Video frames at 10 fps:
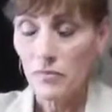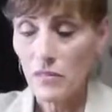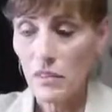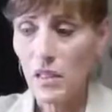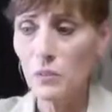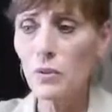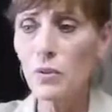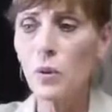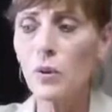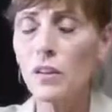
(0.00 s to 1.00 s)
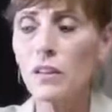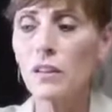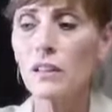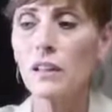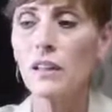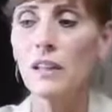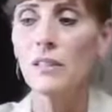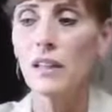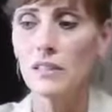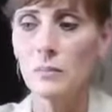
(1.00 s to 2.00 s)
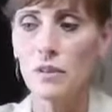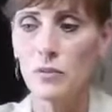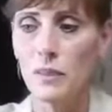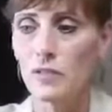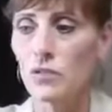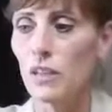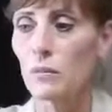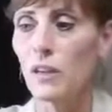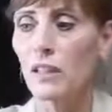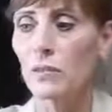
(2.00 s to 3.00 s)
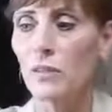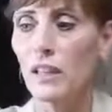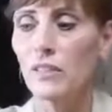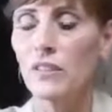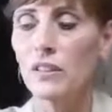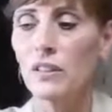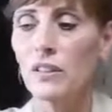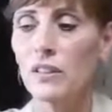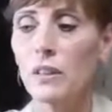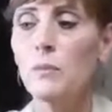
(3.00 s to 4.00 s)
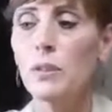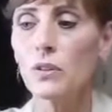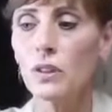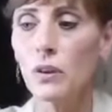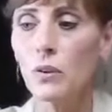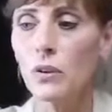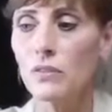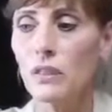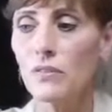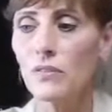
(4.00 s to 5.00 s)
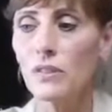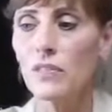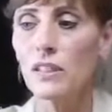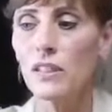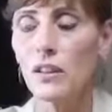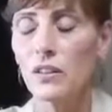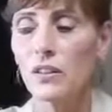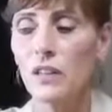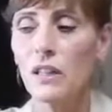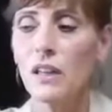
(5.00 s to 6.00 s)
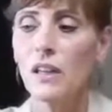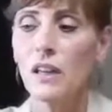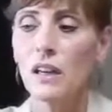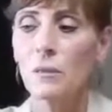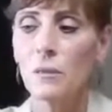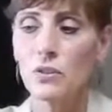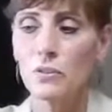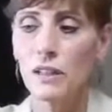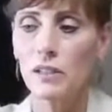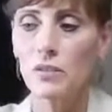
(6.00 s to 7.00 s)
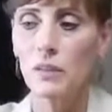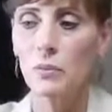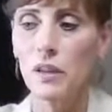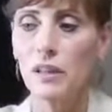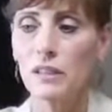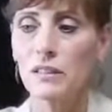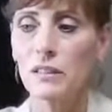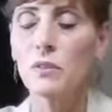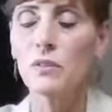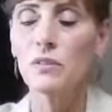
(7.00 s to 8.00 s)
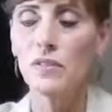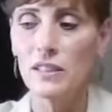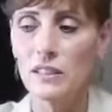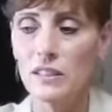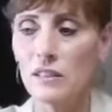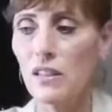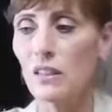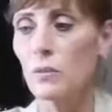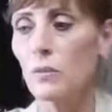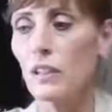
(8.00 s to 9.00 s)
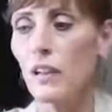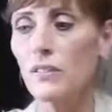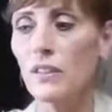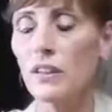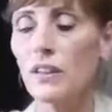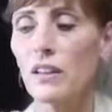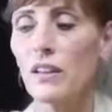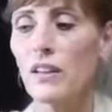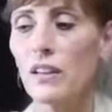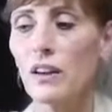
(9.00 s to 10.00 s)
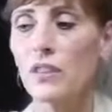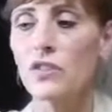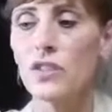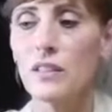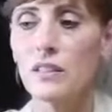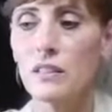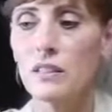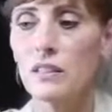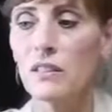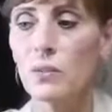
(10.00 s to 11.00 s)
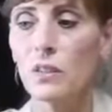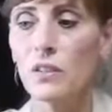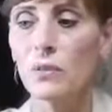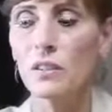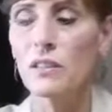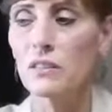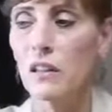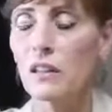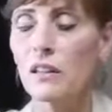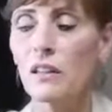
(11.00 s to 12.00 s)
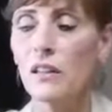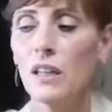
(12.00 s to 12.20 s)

Immucore, uh, that's a mushroom extract product we have here. Immunoconoco 750, another a mushroom extract product. Immune Defense is another one we have here. And then Argentyn 23 is our